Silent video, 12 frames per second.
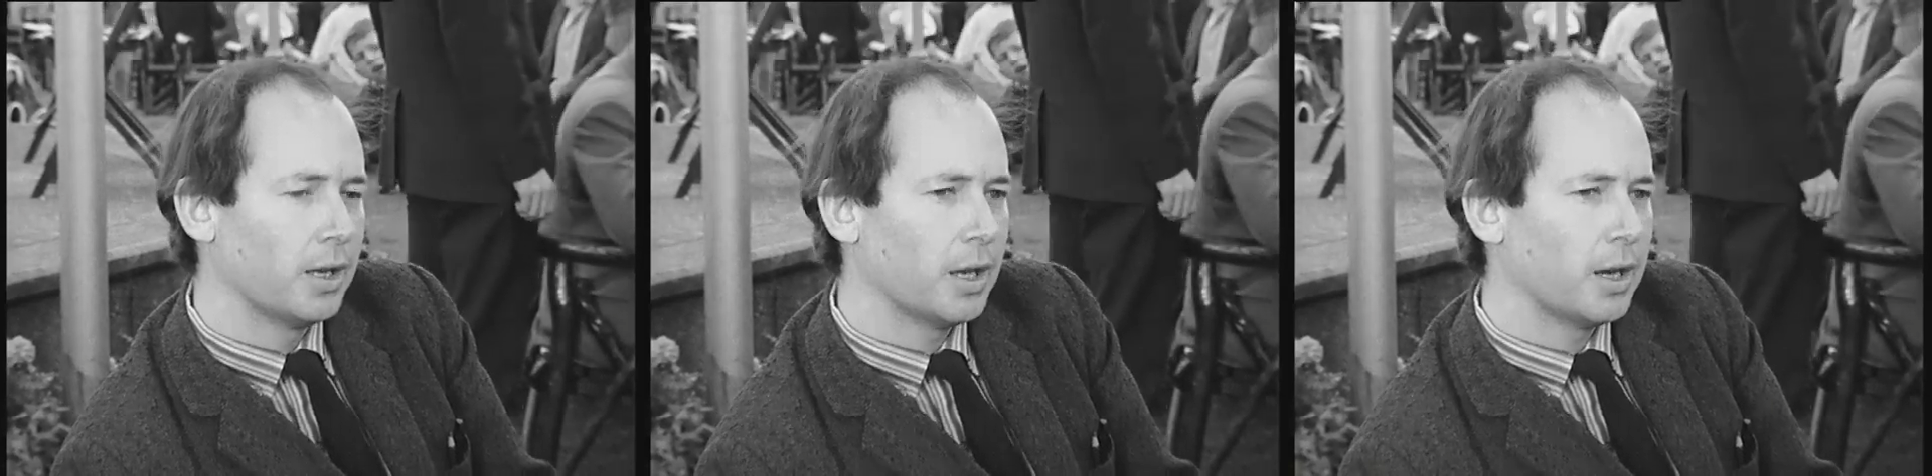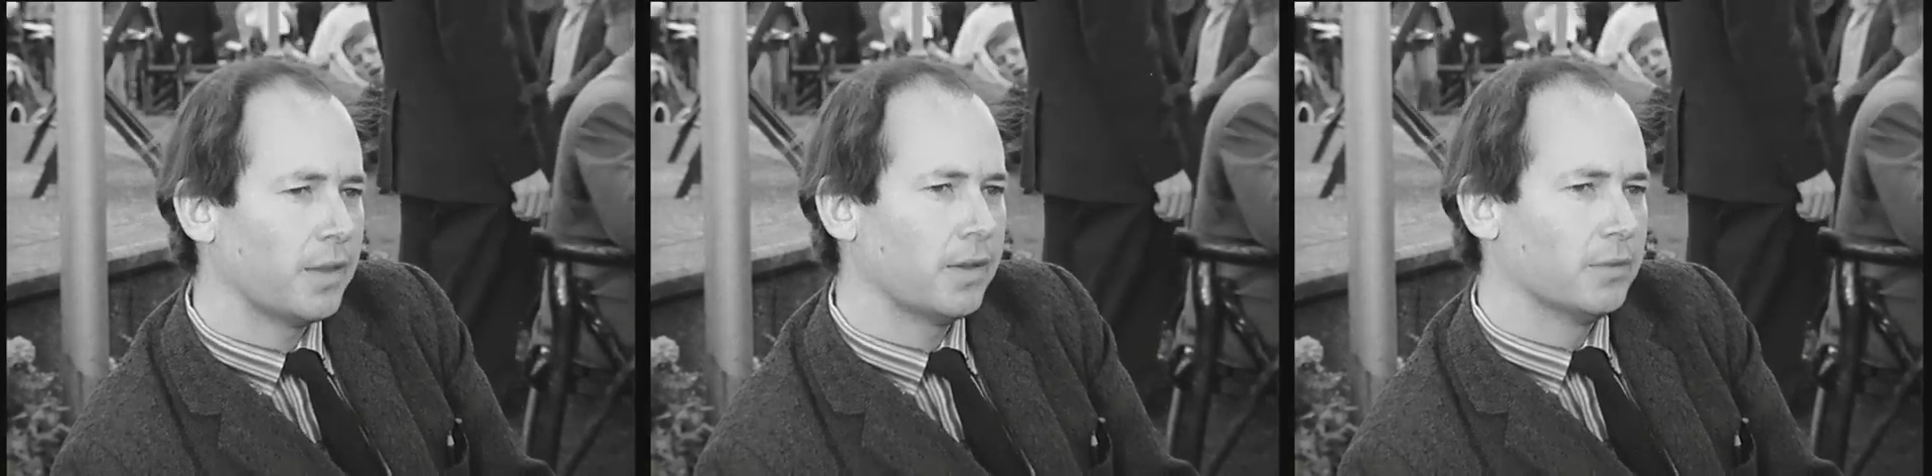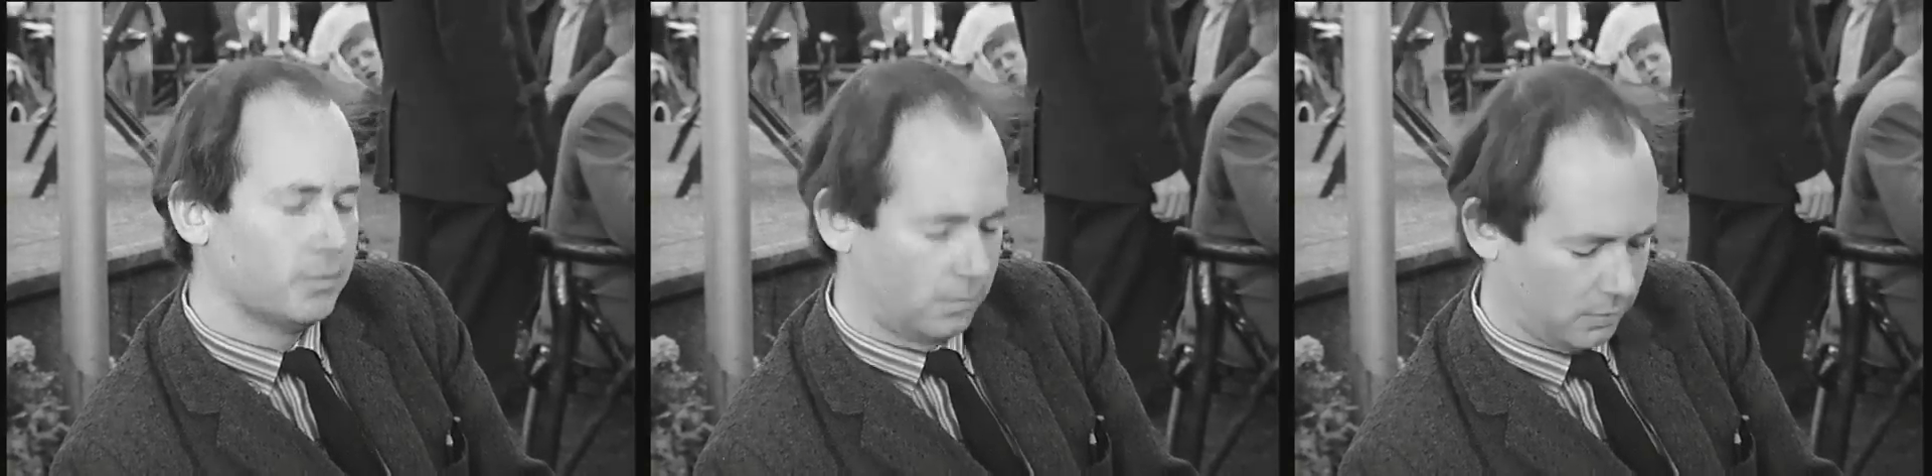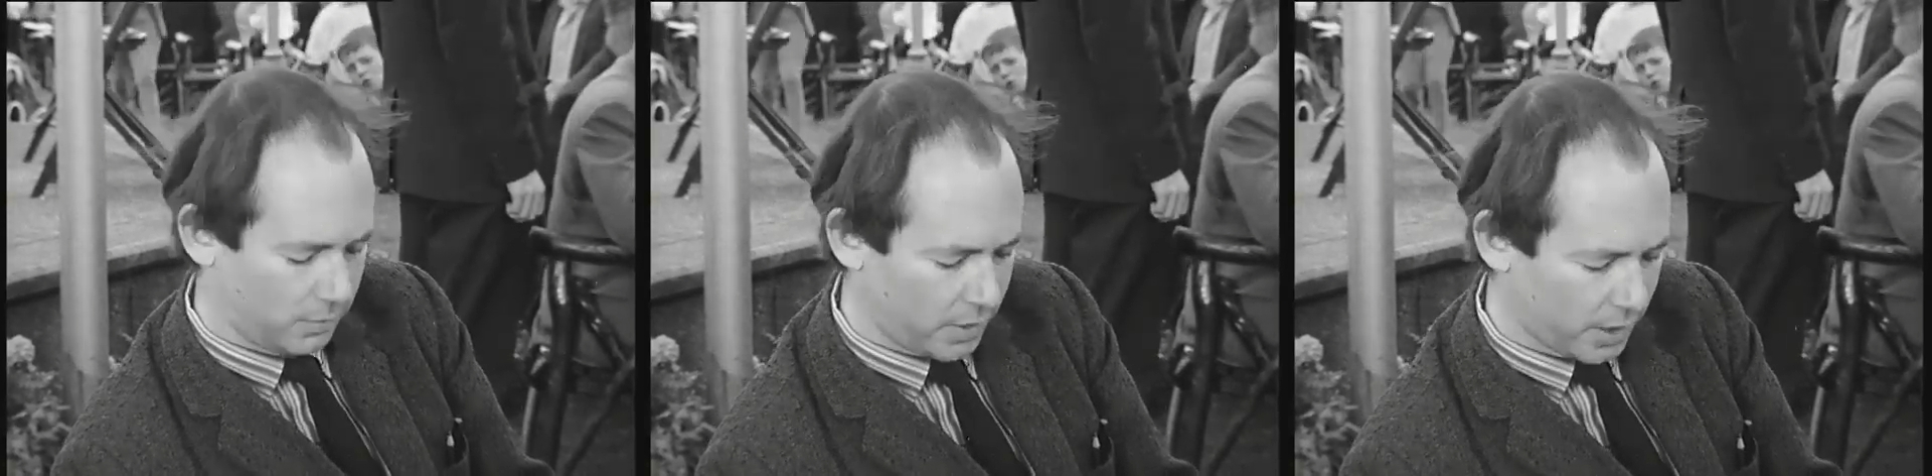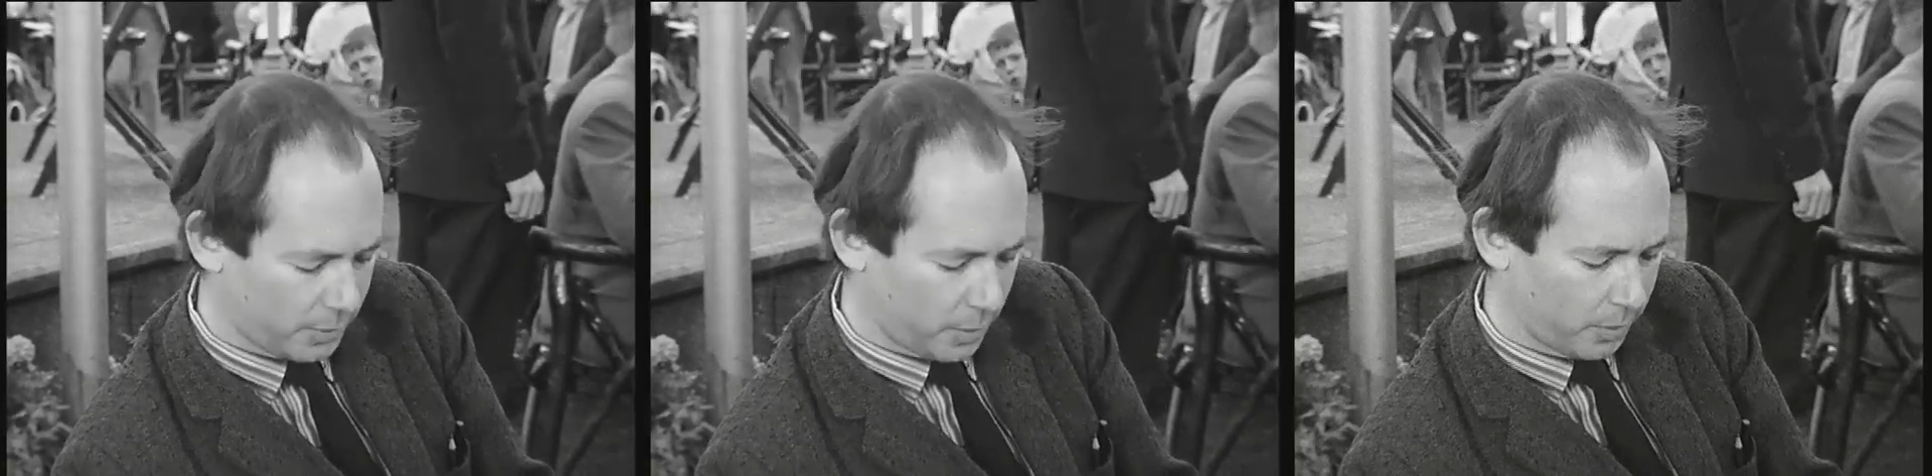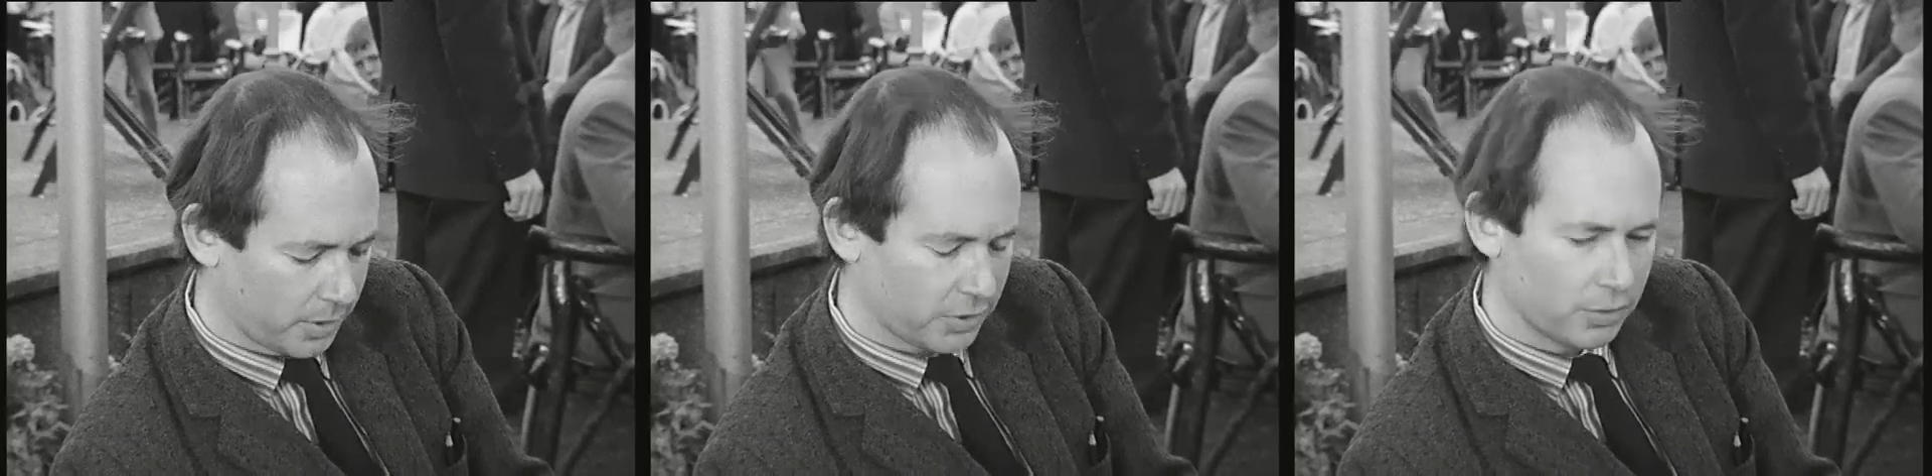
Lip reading: and I think that's probably a